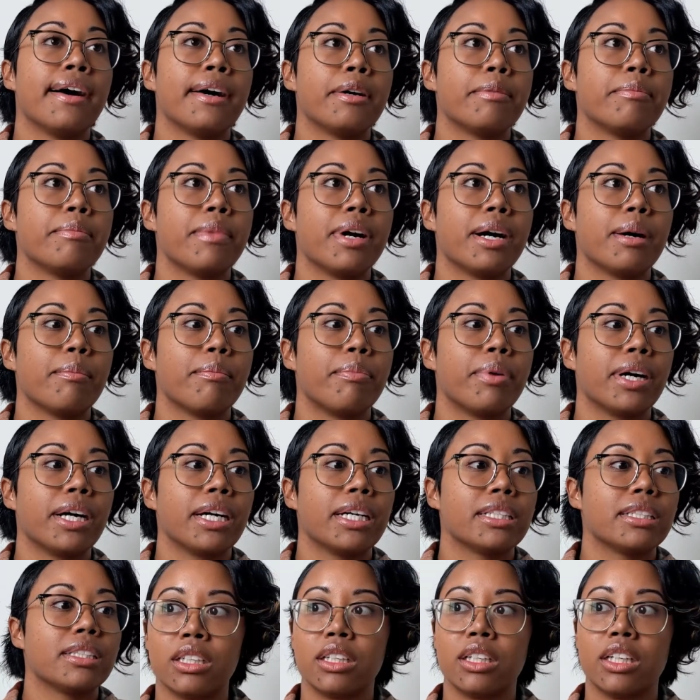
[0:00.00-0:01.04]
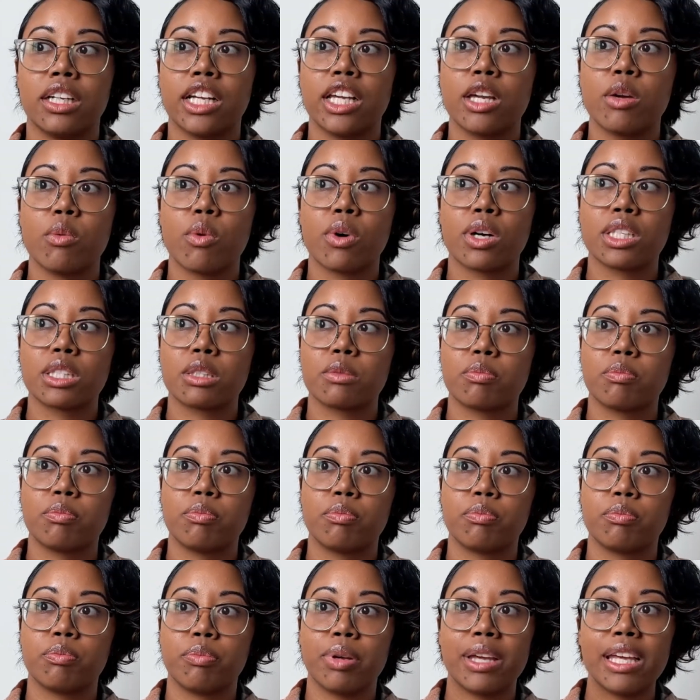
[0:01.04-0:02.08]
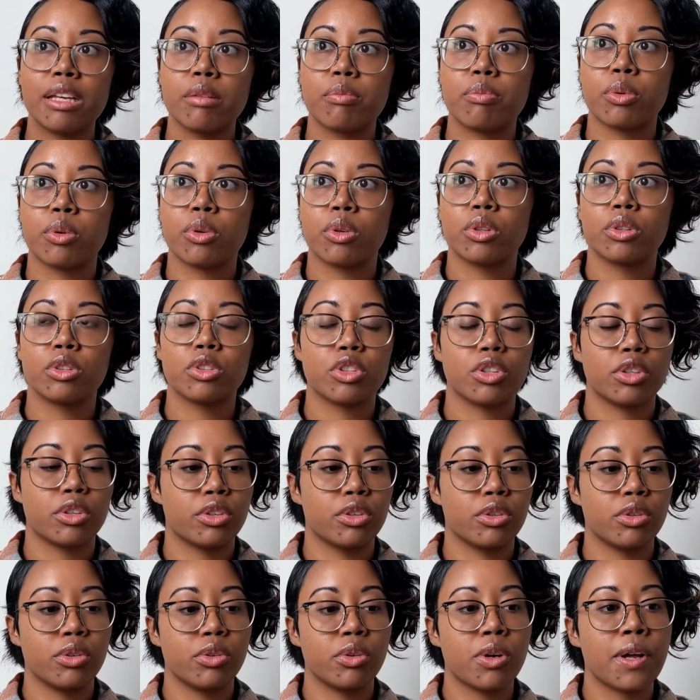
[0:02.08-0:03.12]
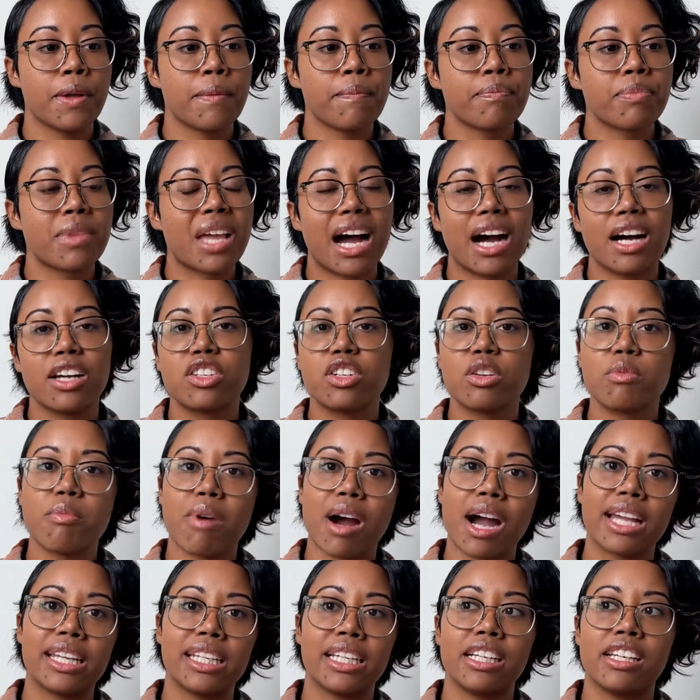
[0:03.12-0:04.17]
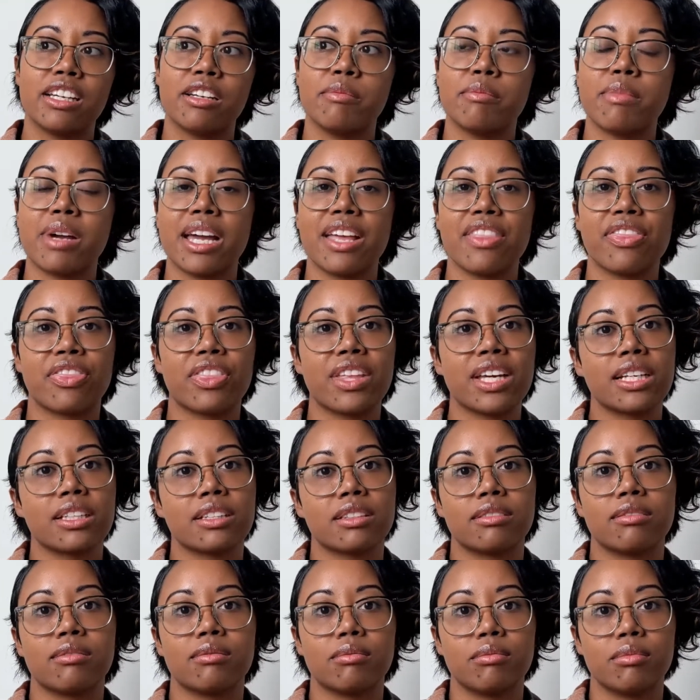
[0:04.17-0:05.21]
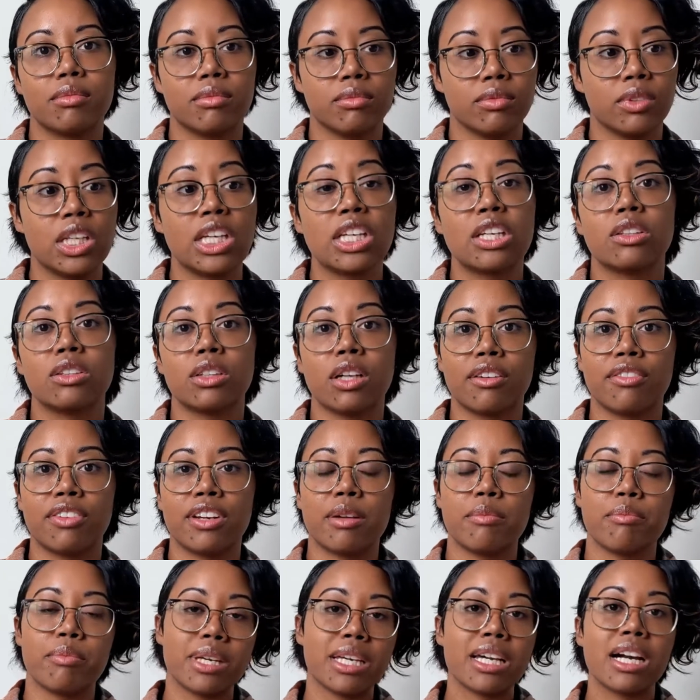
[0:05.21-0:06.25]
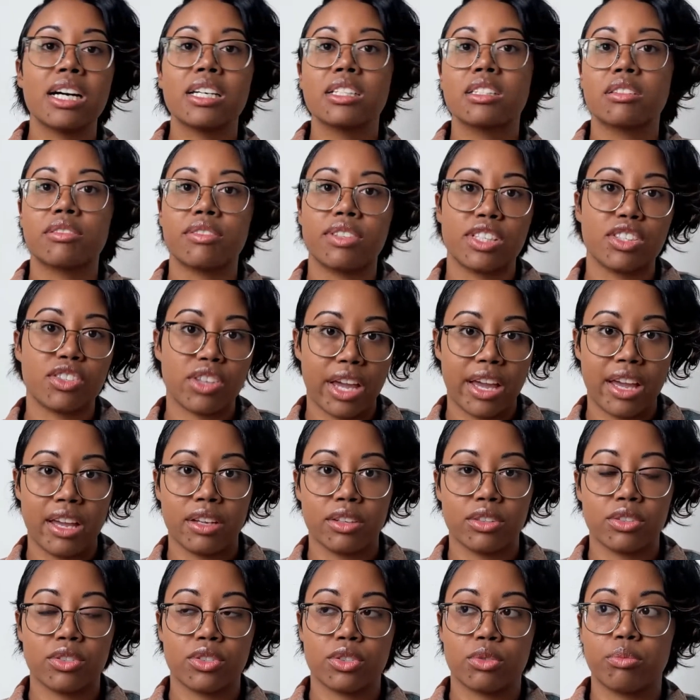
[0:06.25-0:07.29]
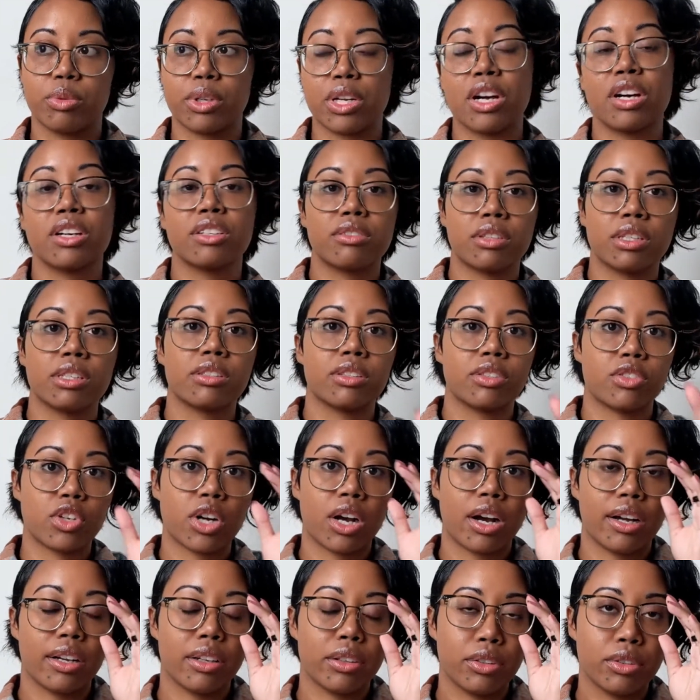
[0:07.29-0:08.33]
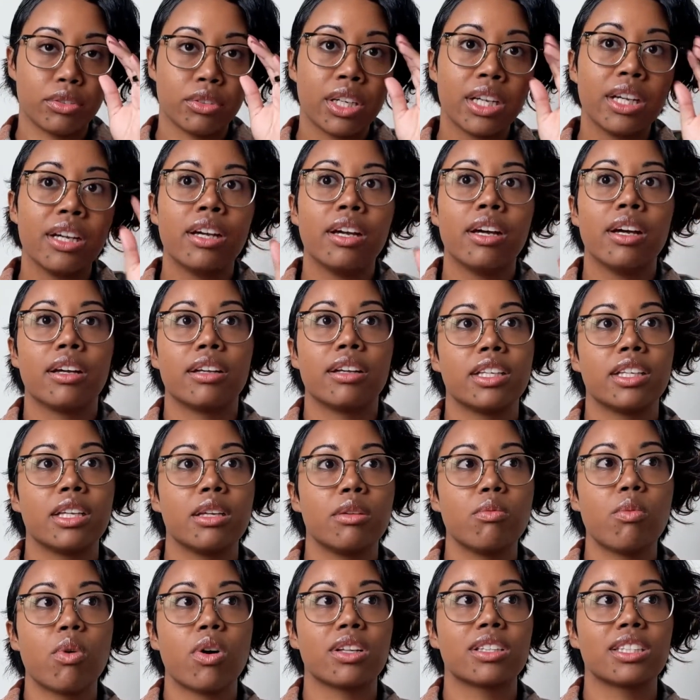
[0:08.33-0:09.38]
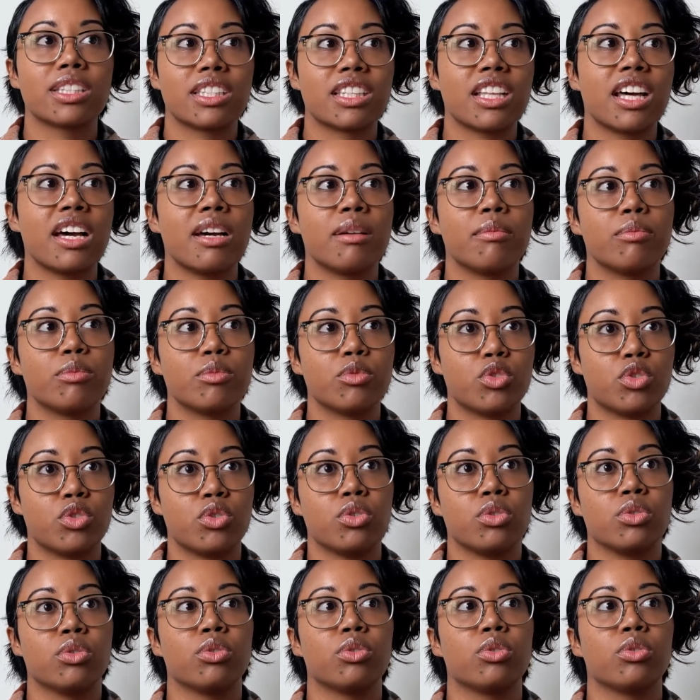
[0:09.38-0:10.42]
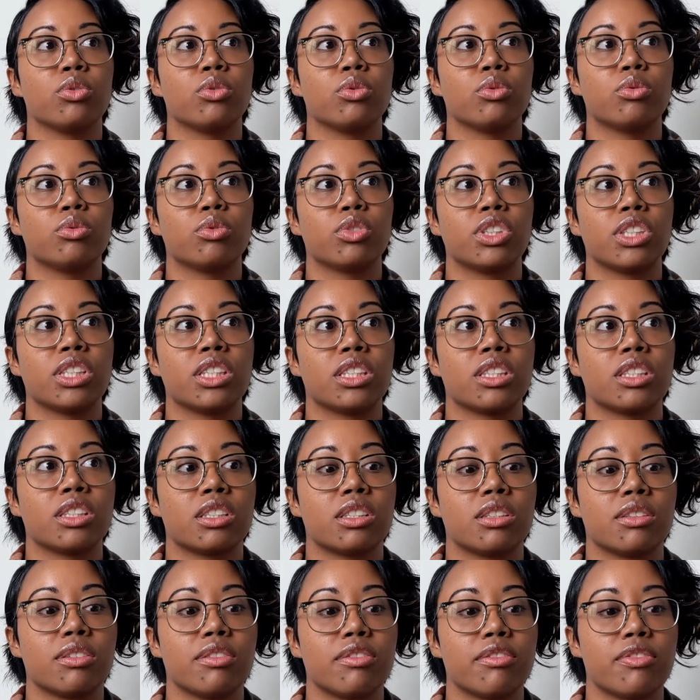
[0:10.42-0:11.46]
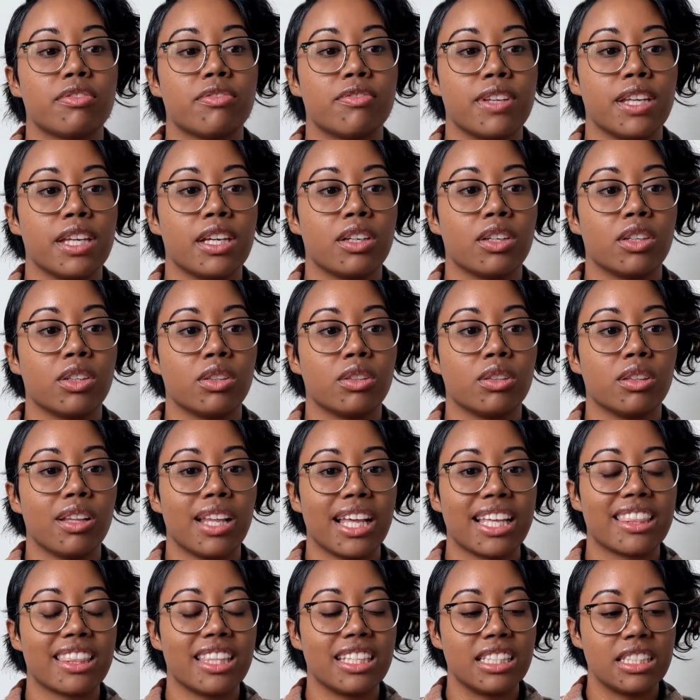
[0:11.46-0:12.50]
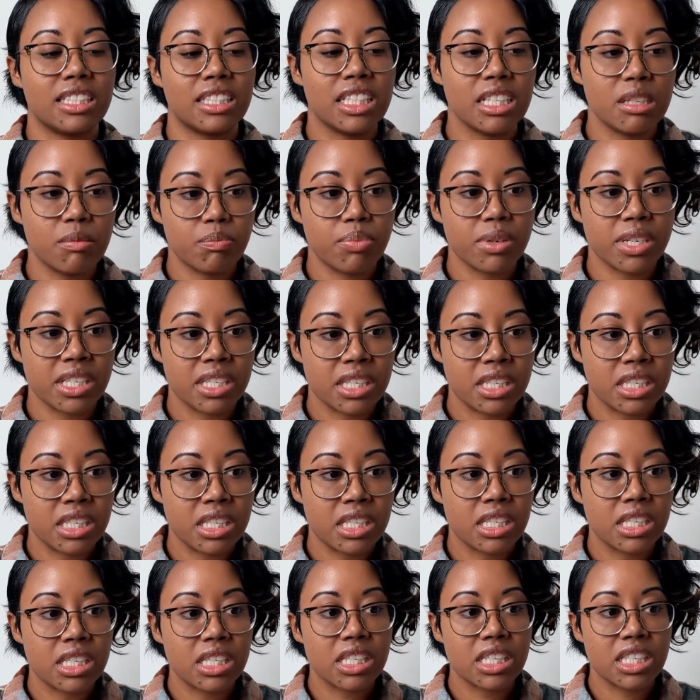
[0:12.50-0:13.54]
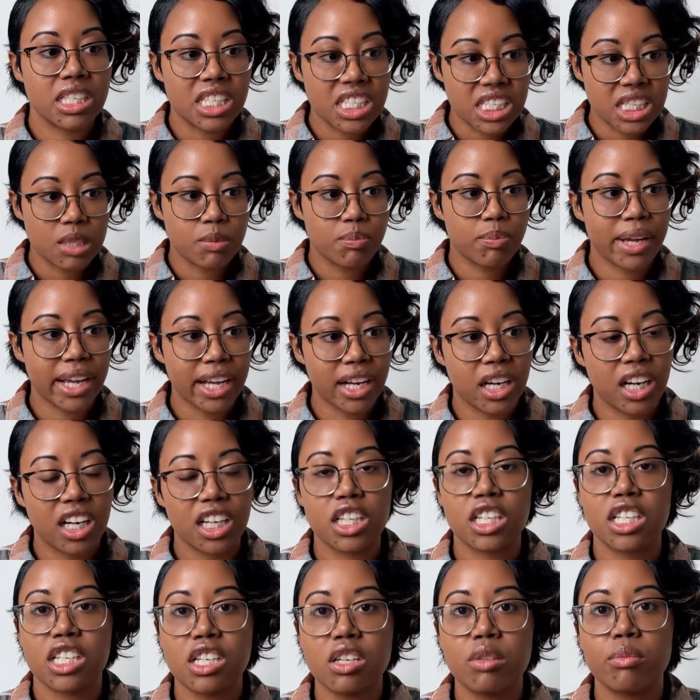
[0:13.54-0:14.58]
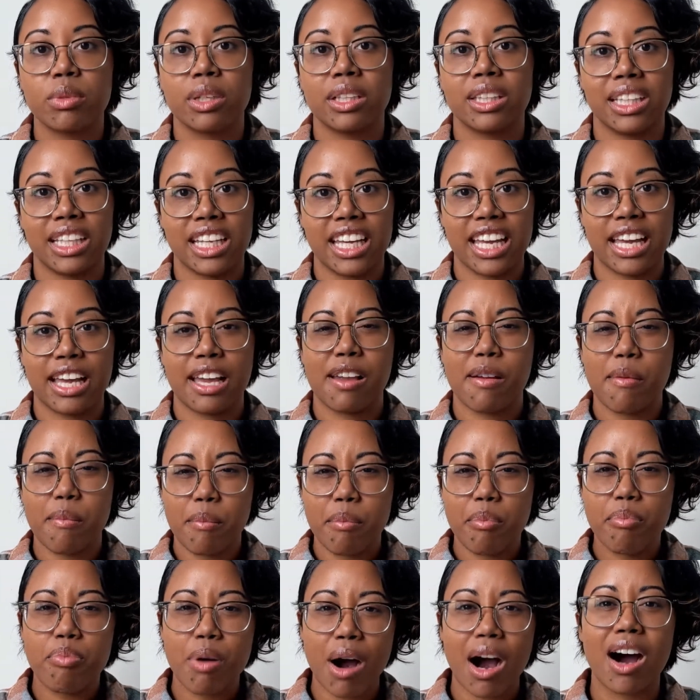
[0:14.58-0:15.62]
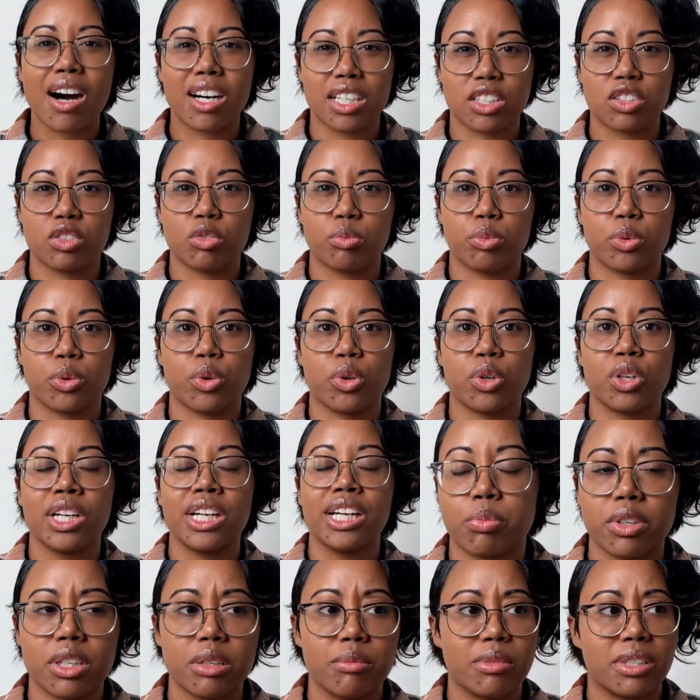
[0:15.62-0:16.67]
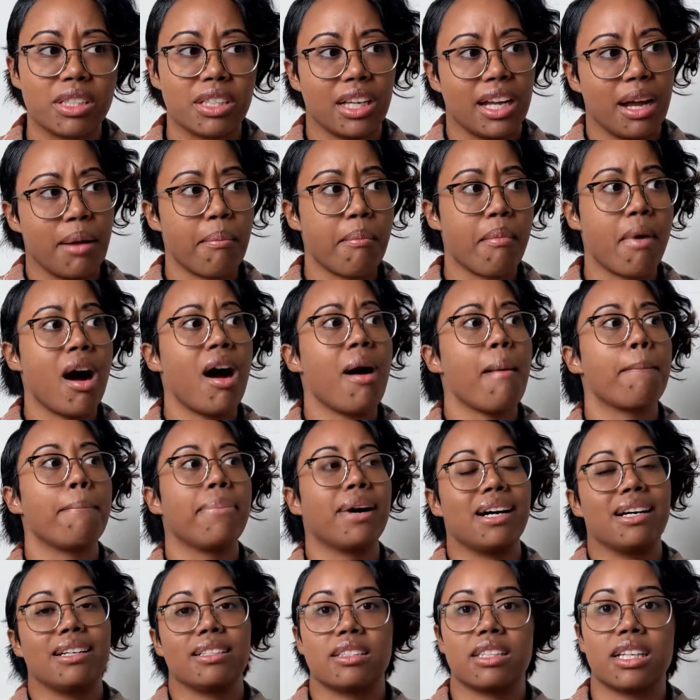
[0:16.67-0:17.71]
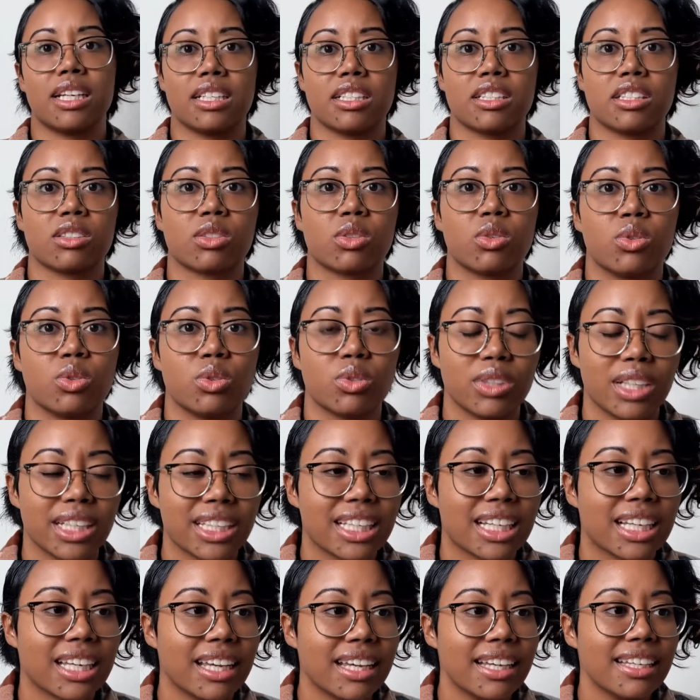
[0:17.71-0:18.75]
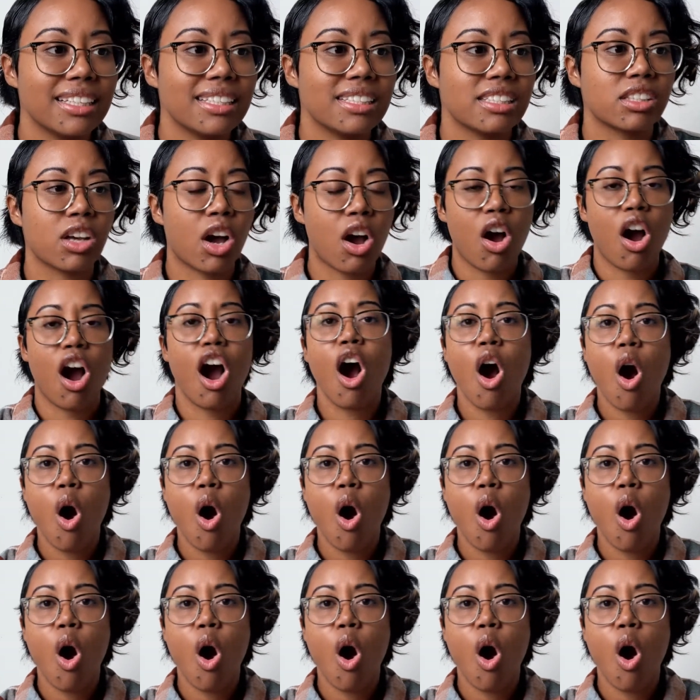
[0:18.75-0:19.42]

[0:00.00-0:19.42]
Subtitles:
but he wants people who undermine him and think little of him because of his age, because he's a child. He wants them to just feel like the deepest despair humanly possible. He's pretty much like a mob boss at his school. Like, the kid is